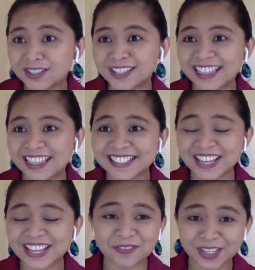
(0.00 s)

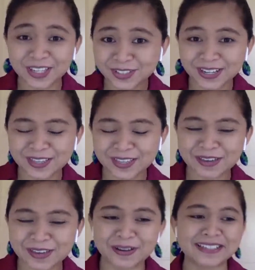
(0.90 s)
master's thesis
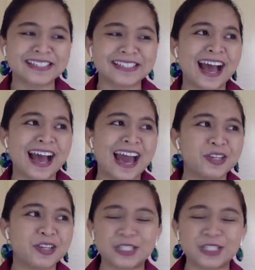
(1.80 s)
advisor in the US,